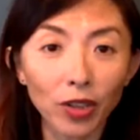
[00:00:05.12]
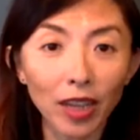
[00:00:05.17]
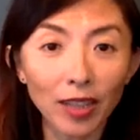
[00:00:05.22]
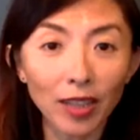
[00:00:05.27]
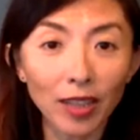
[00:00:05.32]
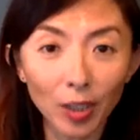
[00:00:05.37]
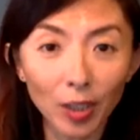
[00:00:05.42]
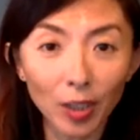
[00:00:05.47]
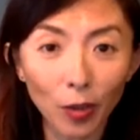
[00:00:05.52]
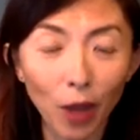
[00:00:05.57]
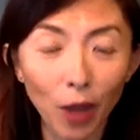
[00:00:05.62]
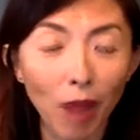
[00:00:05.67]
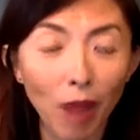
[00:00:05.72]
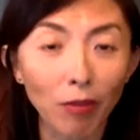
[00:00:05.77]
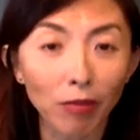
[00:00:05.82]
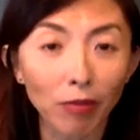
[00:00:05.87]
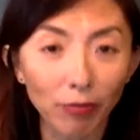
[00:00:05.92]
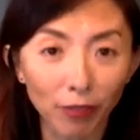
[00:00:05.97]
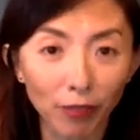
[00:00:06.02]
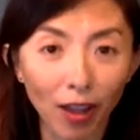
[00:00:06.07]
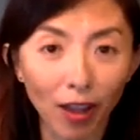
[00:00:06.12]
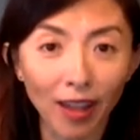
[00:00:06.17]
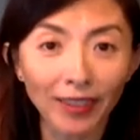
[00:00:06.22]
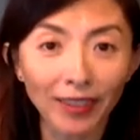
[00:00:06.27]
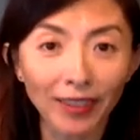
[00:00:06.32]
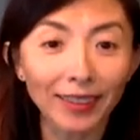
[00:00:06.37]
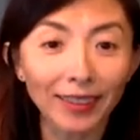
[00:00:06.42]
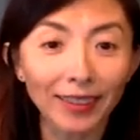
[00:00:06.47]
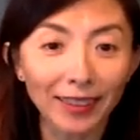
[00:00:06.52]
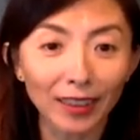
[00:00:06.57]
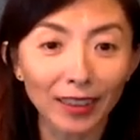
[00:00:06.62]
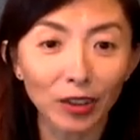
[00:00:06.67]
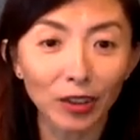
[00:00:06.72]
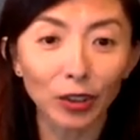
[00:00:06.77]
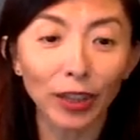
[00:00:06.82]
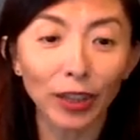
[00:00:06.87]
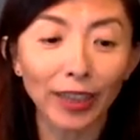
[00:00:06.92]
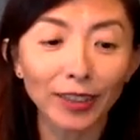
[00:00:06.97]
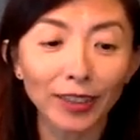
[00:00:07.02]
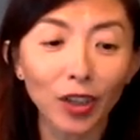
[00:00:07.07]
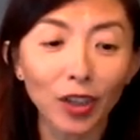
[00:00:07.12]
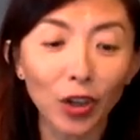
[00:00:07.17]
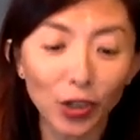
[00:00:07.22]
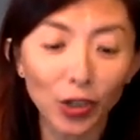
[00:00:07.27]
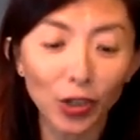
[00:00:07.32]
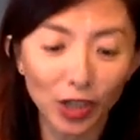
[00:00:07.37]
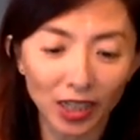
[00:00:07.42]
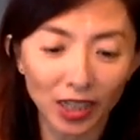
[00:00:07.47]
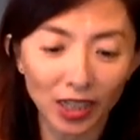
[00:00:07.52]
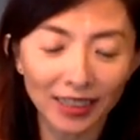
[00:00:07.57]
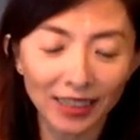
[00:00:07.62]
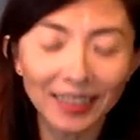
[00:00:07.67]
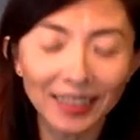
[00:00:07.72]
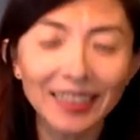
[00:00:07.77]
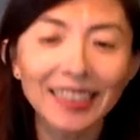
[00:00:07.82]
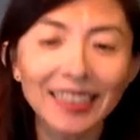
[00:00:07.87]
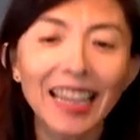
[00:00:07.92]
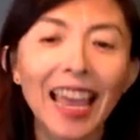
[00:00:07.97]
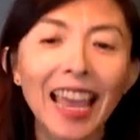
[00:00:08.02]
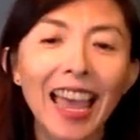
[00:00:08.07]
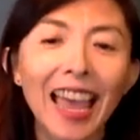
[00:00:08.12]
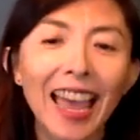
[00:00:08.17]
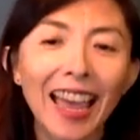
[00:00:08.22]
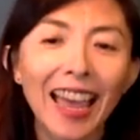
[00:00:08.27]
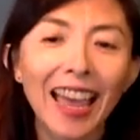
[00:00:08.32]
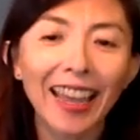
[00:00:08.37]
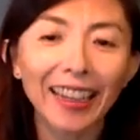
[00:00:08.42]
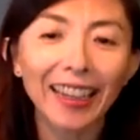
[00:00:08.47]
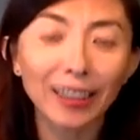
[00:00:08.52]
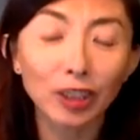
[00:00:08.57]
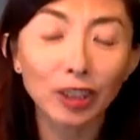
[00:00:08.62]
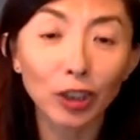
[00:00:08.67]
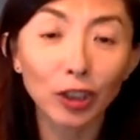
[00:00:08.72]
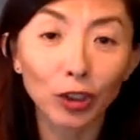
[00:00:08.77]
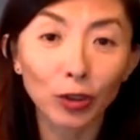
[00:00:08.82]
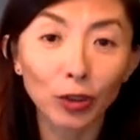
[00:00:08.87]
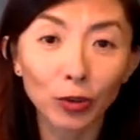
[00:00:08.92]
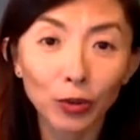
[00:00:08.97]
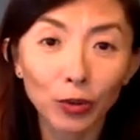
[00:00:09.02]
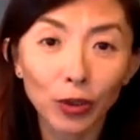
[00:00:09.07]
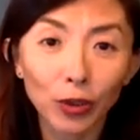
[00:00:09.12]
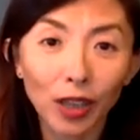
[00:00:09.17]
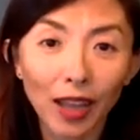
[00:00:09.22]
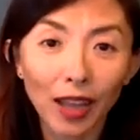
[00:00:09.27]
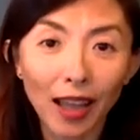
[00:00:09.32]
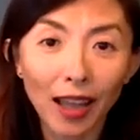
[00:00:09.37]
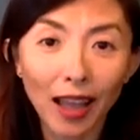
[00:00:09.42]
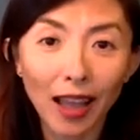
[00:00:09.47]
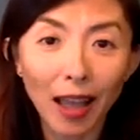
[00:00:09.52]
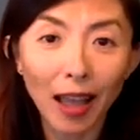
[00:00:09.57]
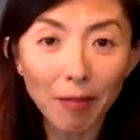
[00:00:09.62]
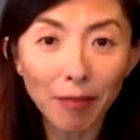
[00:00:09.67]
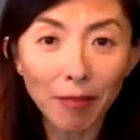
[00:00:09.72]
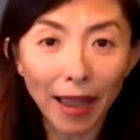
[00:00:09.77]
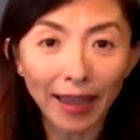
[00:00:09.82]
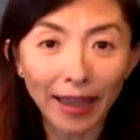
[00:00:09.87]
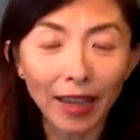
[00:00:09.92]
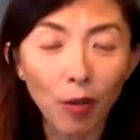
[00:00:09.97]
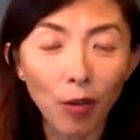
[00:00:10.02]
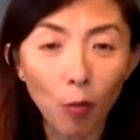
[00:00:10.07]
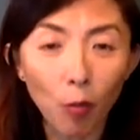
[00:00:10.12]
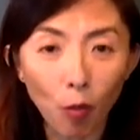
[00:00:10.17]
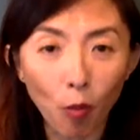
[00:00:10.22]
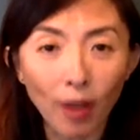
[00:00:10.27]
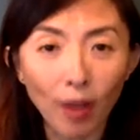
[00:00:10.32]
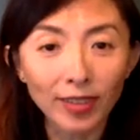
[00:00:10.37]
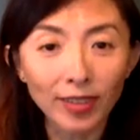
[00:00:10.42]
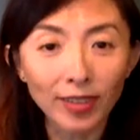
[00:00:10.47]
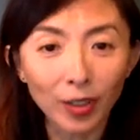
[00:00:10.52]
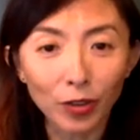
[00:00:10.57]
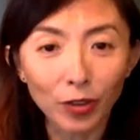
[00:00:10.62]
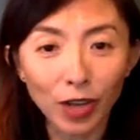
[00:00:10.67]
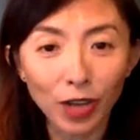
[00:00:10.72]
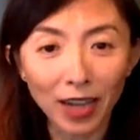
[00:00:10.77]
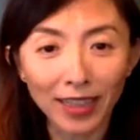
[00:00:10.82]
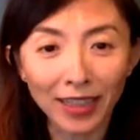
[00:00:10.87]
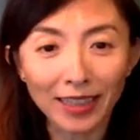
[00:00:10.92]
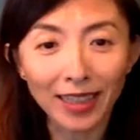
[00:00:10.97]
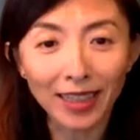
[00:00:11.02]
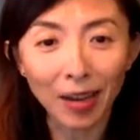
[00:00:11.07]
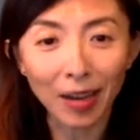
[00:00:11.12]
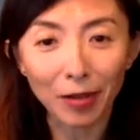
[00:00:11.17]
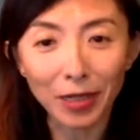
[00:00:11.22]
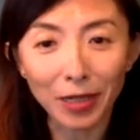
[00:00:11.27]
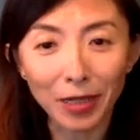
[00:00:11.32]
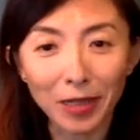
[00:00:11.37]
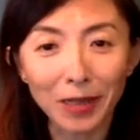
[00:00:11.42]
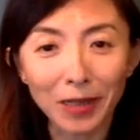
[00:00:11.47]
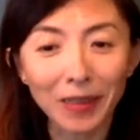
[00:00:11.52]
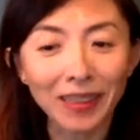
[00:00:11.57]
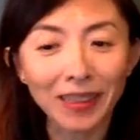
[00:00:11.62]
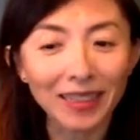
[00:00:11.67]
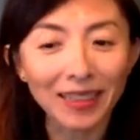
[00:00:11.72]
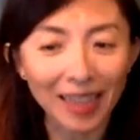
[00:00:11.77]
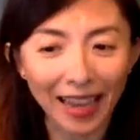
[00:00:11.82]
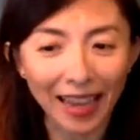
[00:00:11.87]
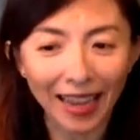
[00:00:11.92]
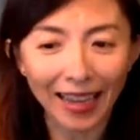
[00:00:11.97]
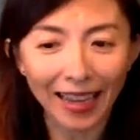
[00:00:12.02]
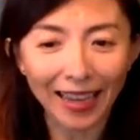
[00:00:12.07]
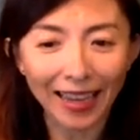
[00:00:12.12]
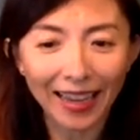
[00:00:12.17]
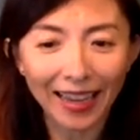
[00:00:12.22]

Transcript: continue our fun little excursion into unpacking one single Chinese character a day.